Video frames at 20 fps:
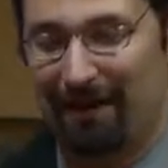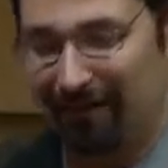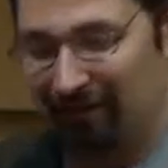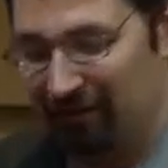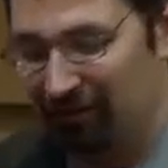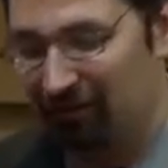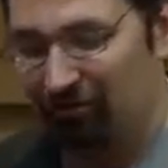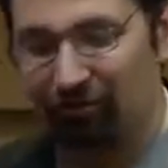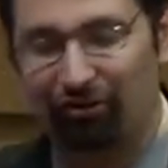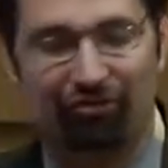
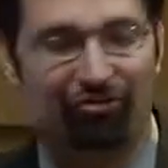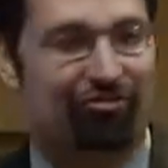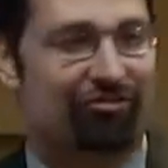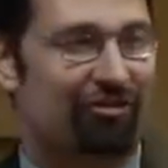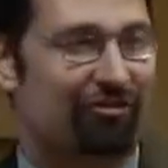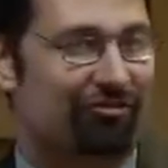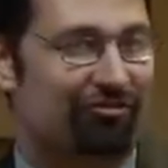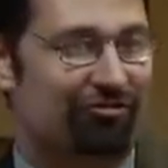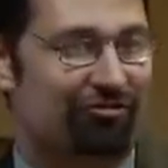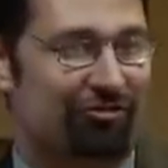
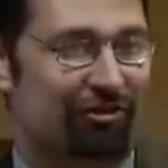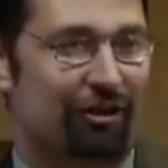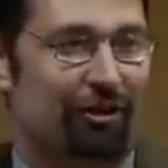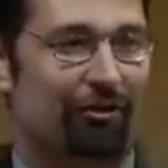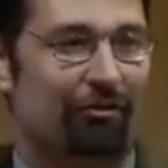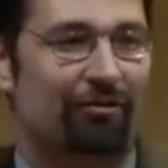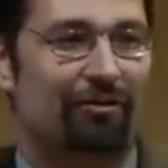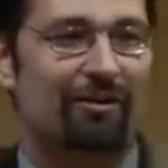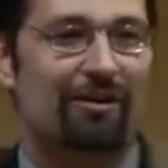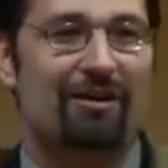conclusion is
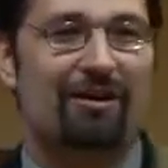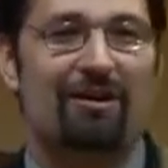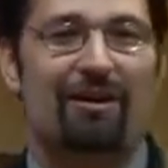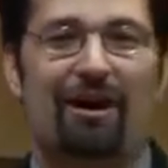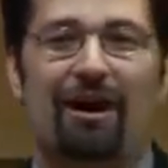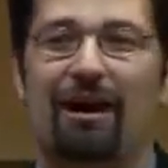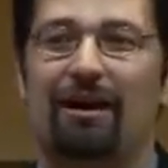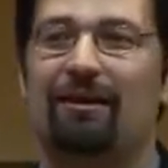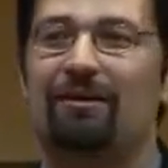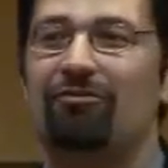true.
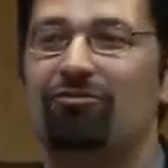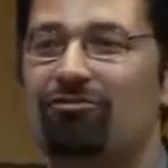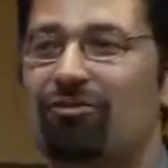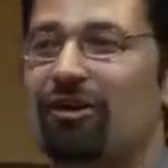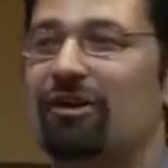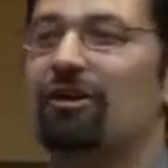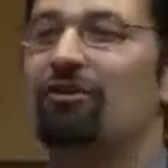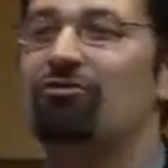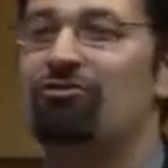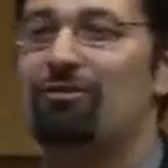I can
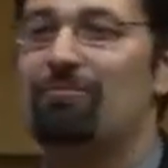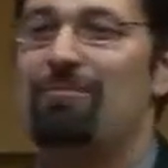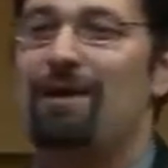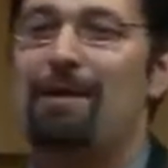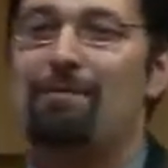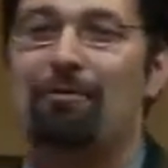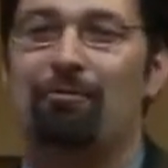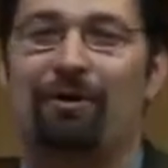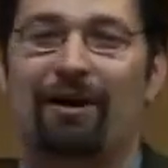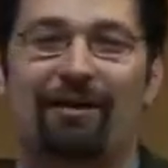start using
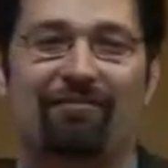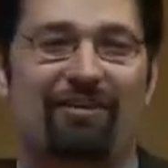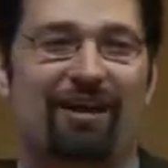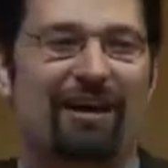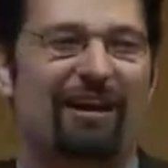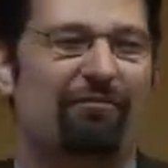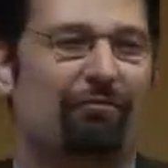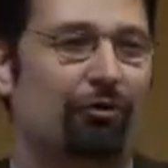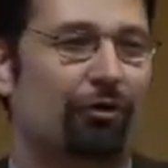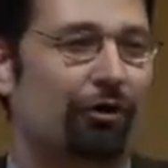baby when I've
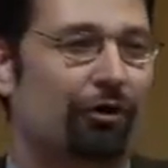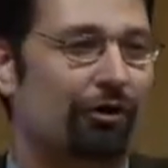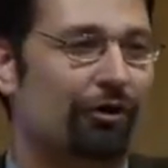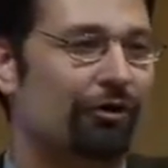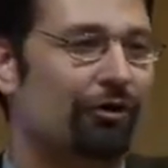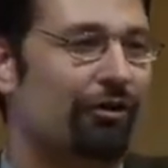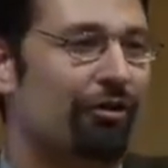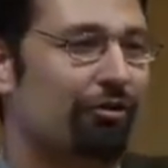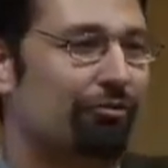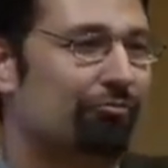kind of
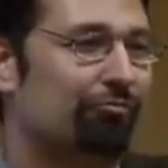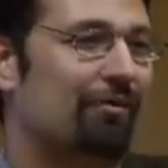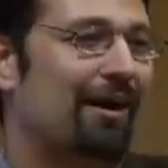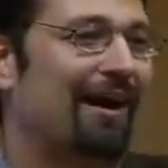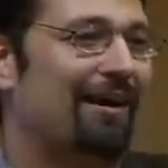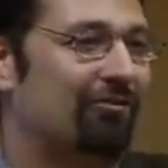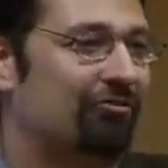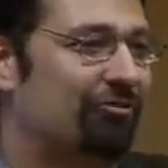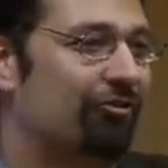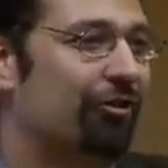earned the
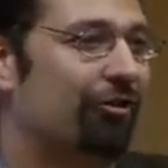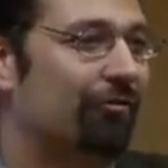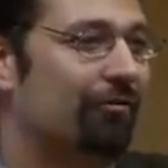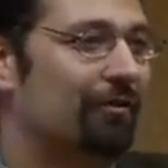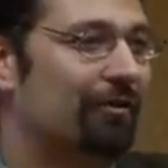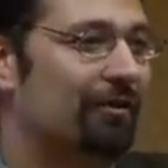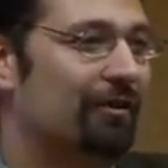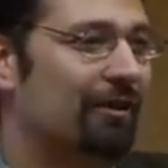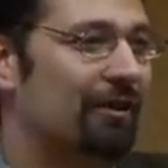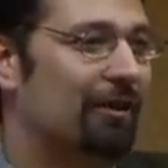right to,